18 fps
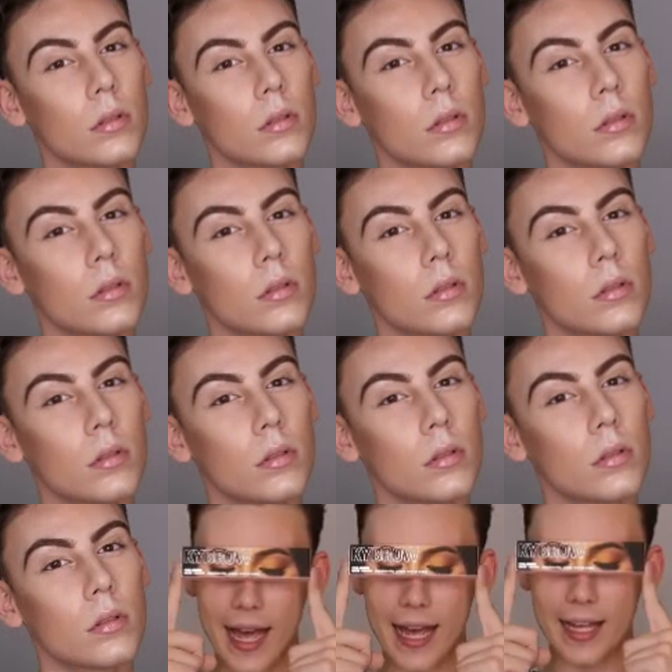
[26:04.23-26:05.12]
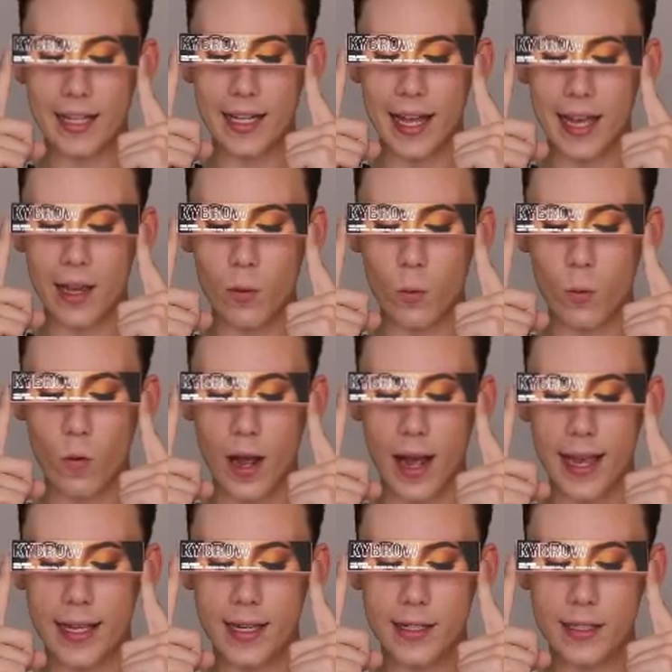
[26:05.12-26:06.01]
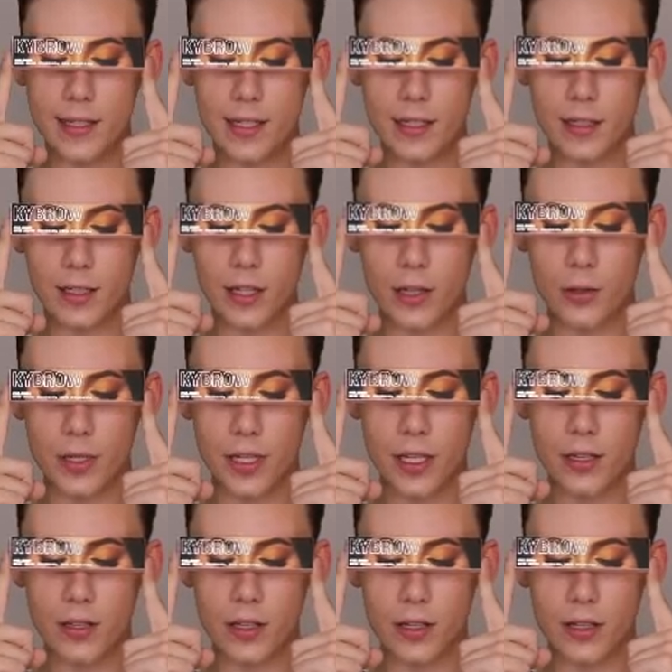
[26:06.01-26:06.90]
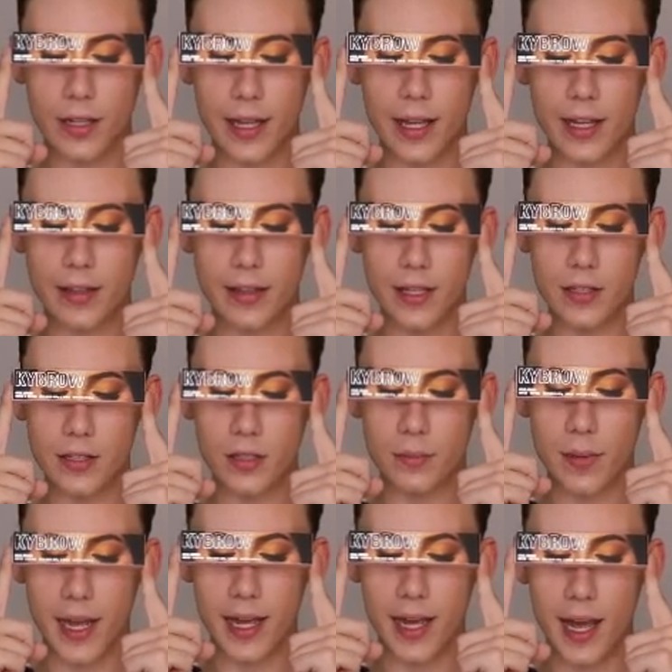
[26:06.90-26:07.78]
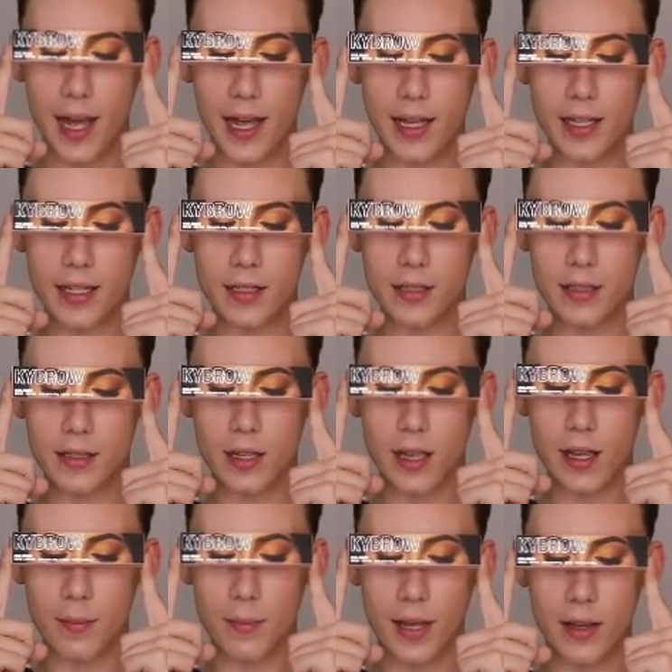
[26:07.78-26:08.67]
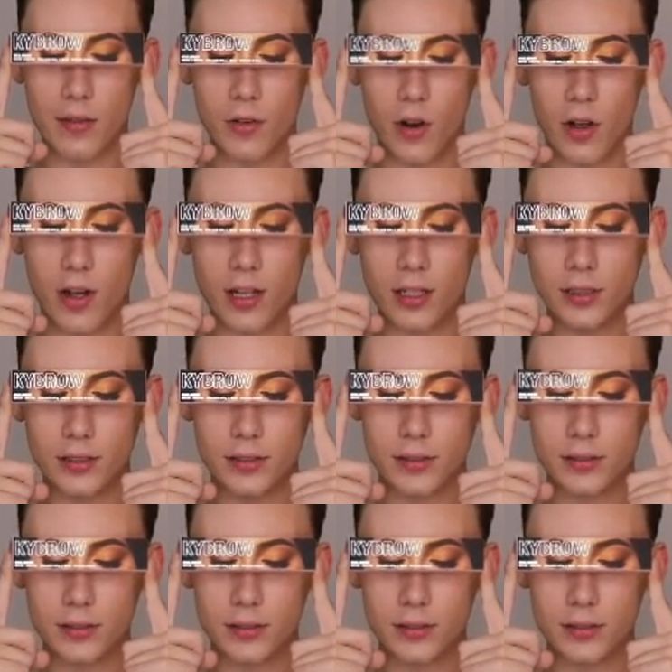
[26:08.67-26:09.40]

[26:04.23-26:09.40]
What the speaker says: I'm not gonna lie, like, why does it low-key look like these are my eyes? Am I wrong?